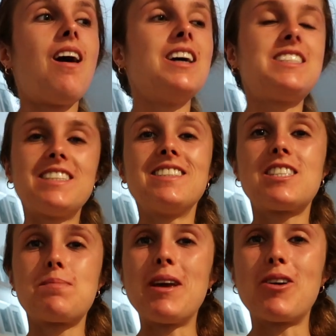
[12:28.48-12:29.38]
I didn't
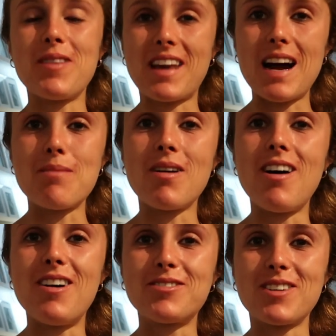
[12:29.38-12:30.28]
speak on the camera
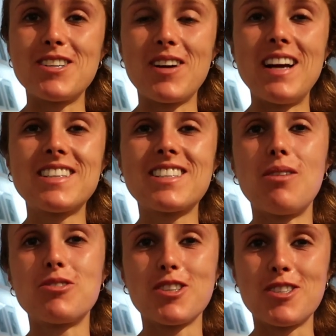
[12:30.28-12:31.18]
after I trained because I
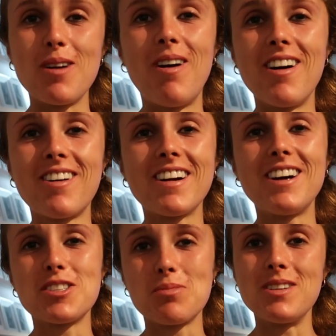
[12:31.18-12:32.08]
was just so hungry,
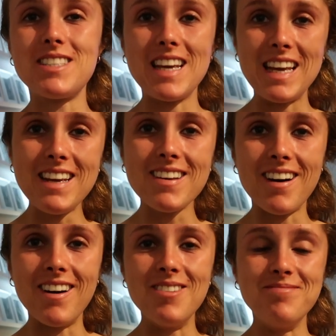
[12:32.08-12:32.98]
I just wanted to eat,
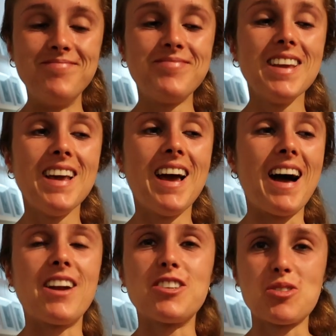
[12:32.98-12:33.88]
and
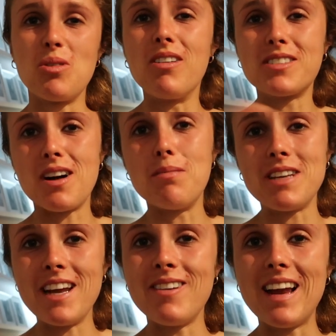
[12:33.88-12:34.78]
I just thought I'll just
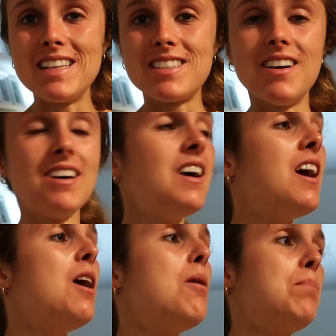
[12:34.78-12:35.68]
update you later.
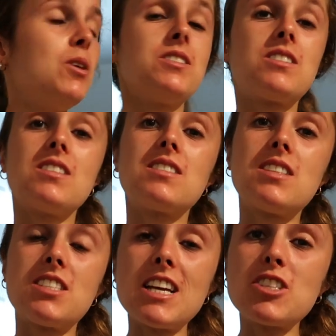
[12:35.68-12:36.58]
But
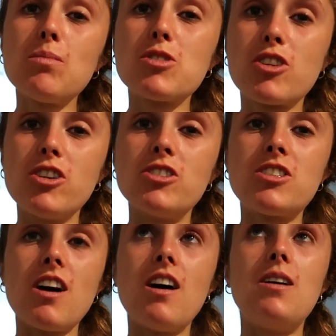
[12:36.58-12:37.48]
the session was good.